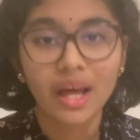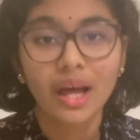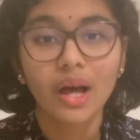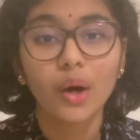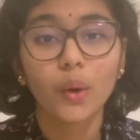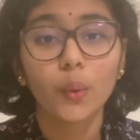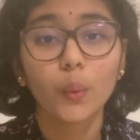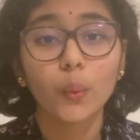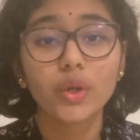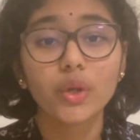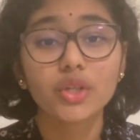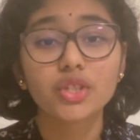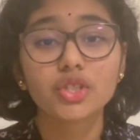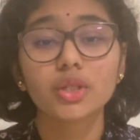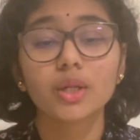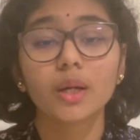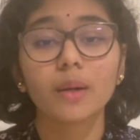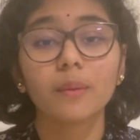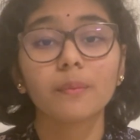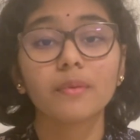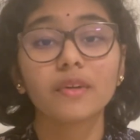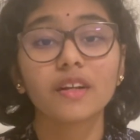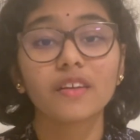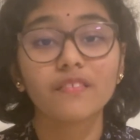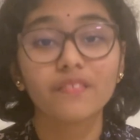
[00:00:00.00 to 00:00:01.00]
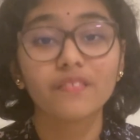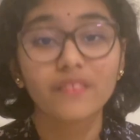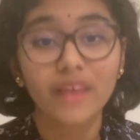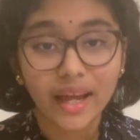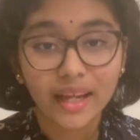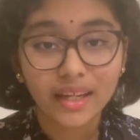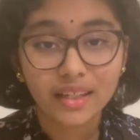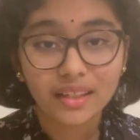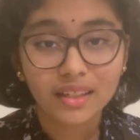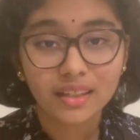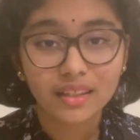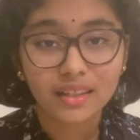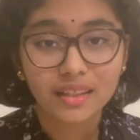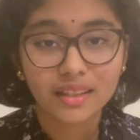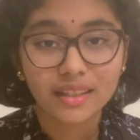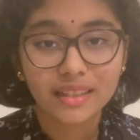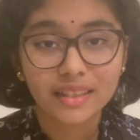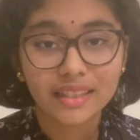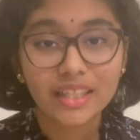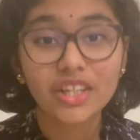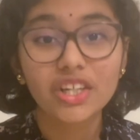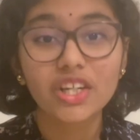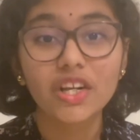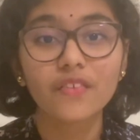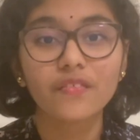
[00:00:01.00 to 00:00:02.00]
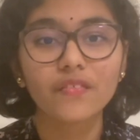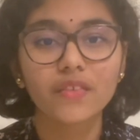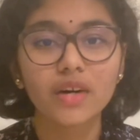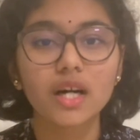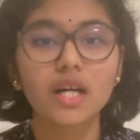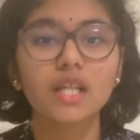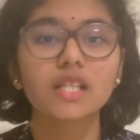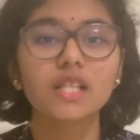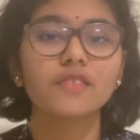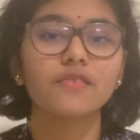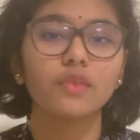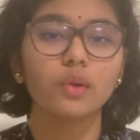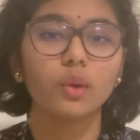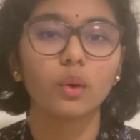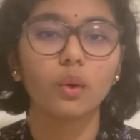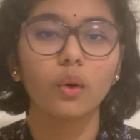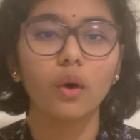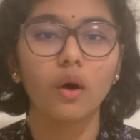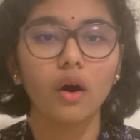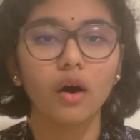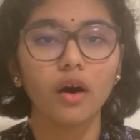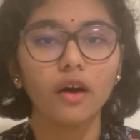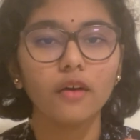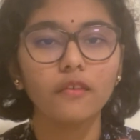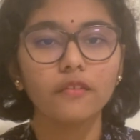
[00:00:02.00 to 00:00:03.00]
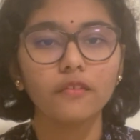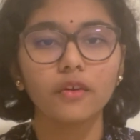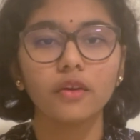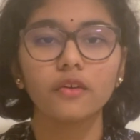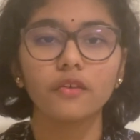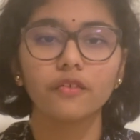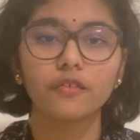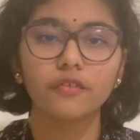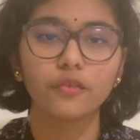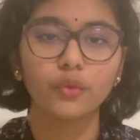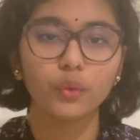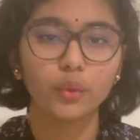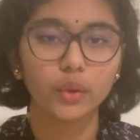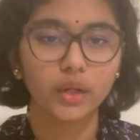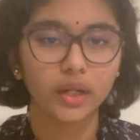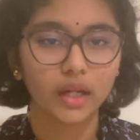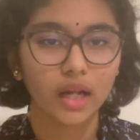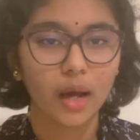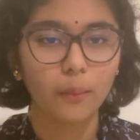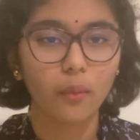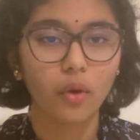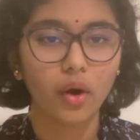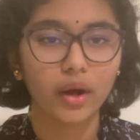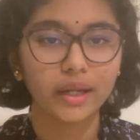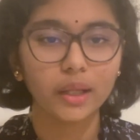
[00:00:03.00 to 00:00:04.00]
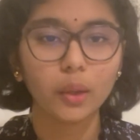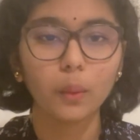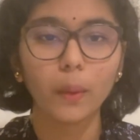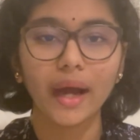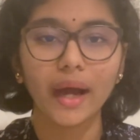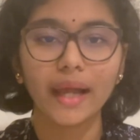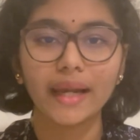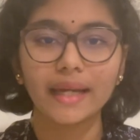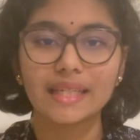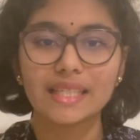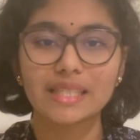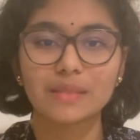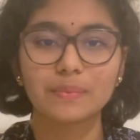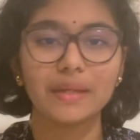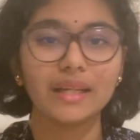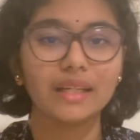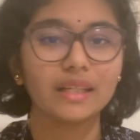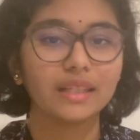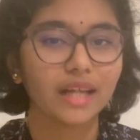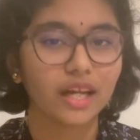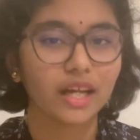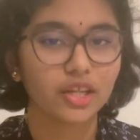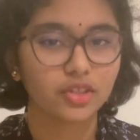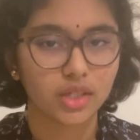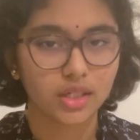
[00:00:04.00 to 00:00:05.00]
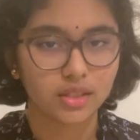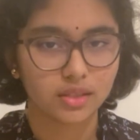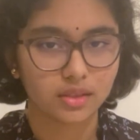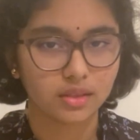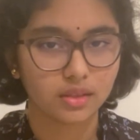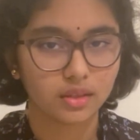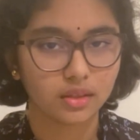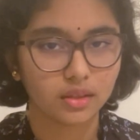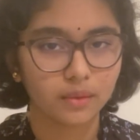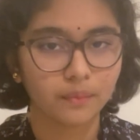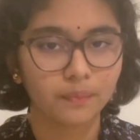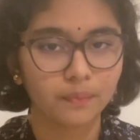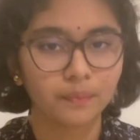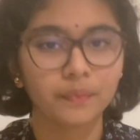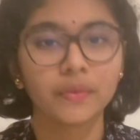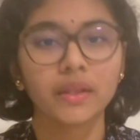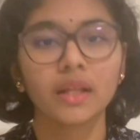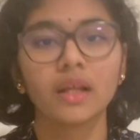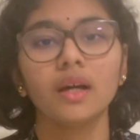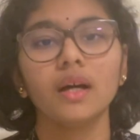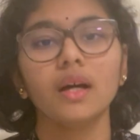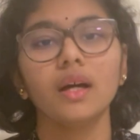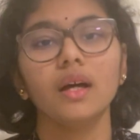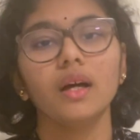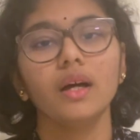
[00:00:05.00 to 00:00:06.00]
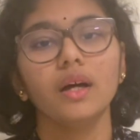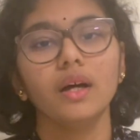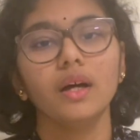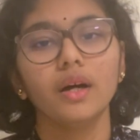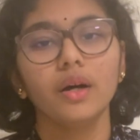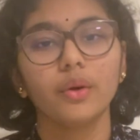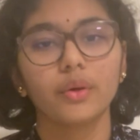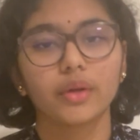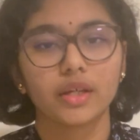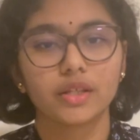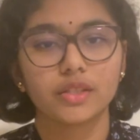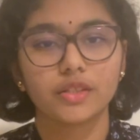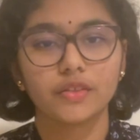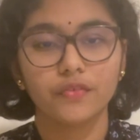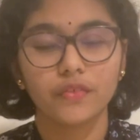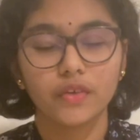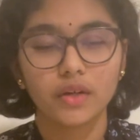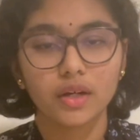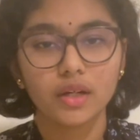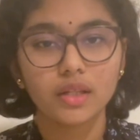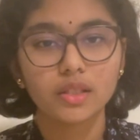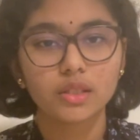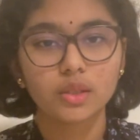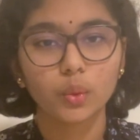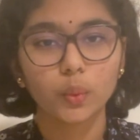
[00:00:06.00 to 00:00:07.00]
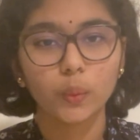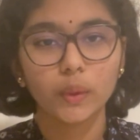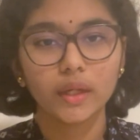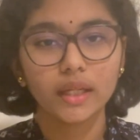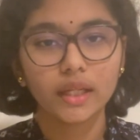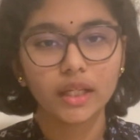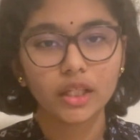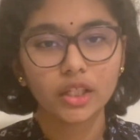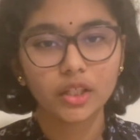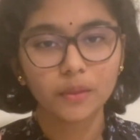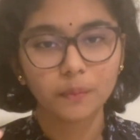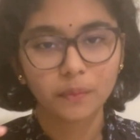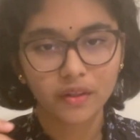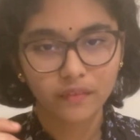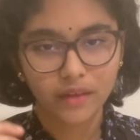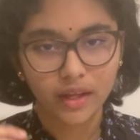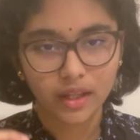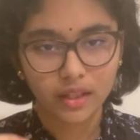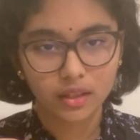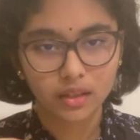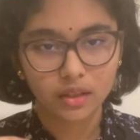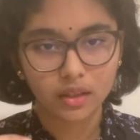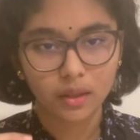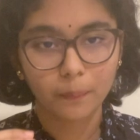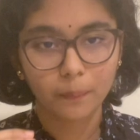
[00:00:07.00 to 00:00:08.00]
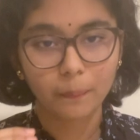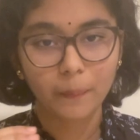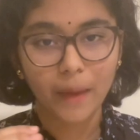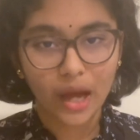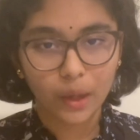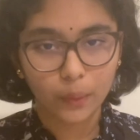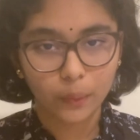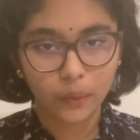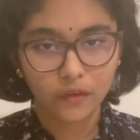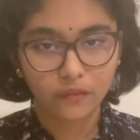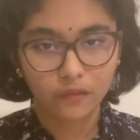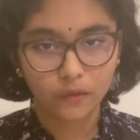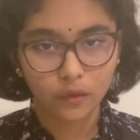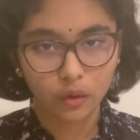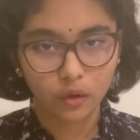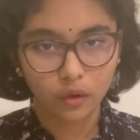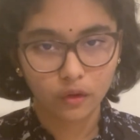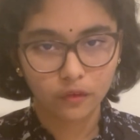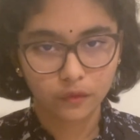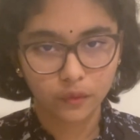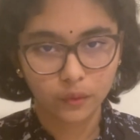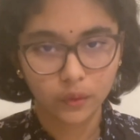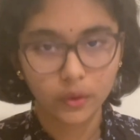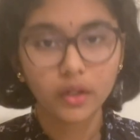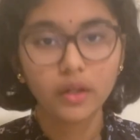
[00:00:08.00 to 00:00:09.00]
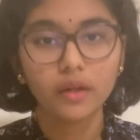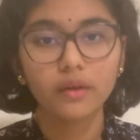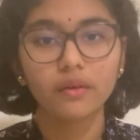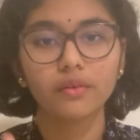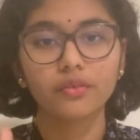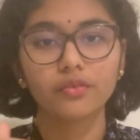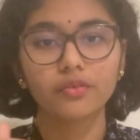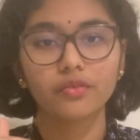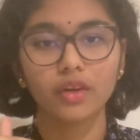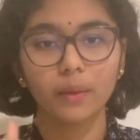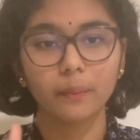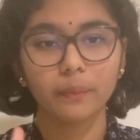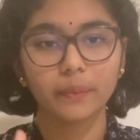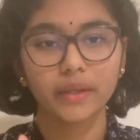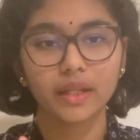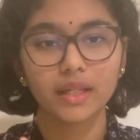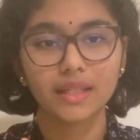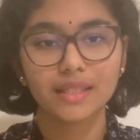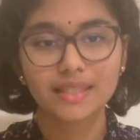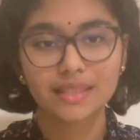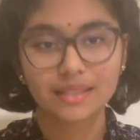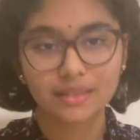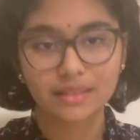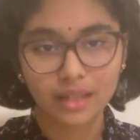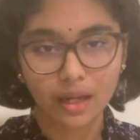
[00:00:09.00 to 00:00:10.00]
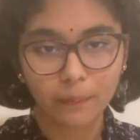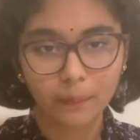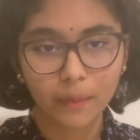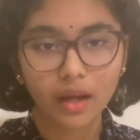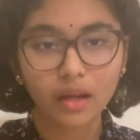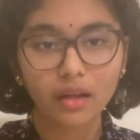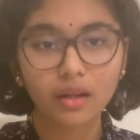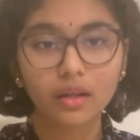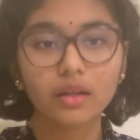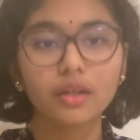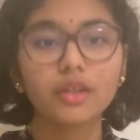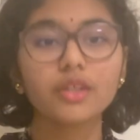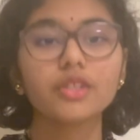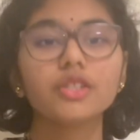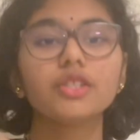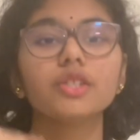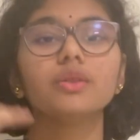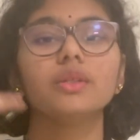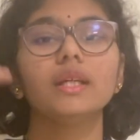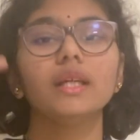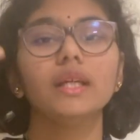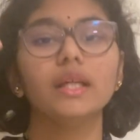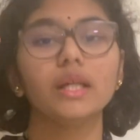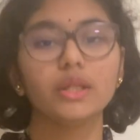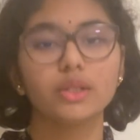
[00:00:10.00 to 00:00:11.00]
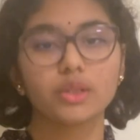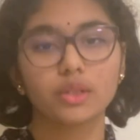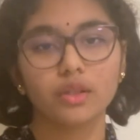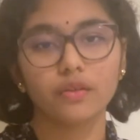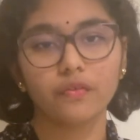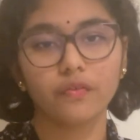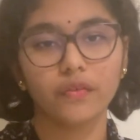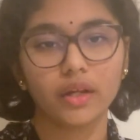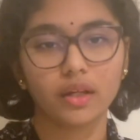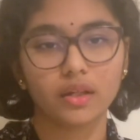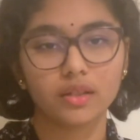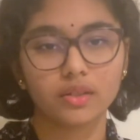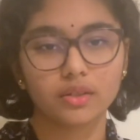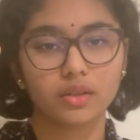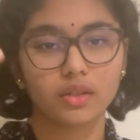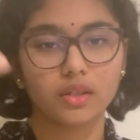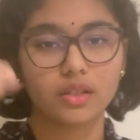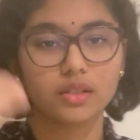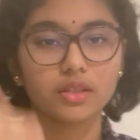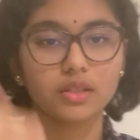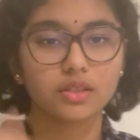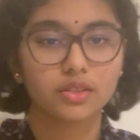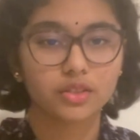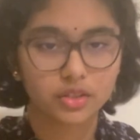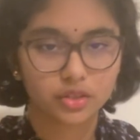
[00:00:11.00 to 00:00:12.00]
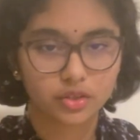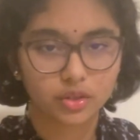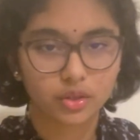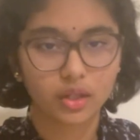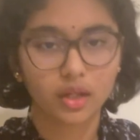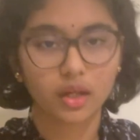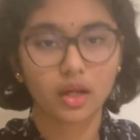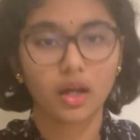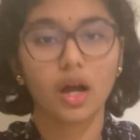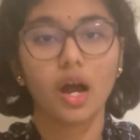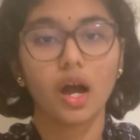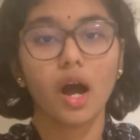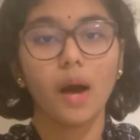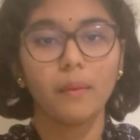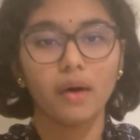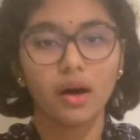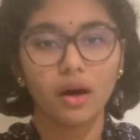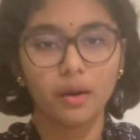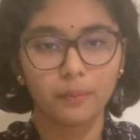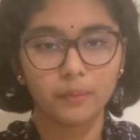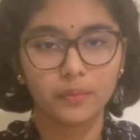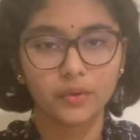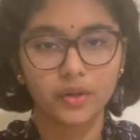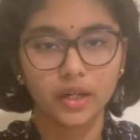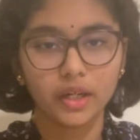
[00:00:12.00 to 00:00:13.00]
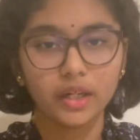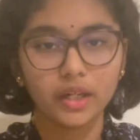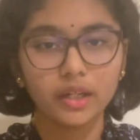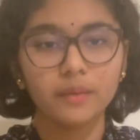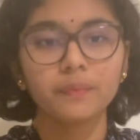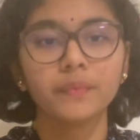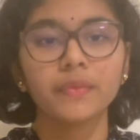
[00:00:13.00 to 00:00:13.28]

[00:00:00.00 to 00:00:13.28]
which prevent the reverse flow of food in our body while it is being digested. Okay, so first we need to prevent the backward flow of food from the stomach to the esophagus, or it's just going to come up, right?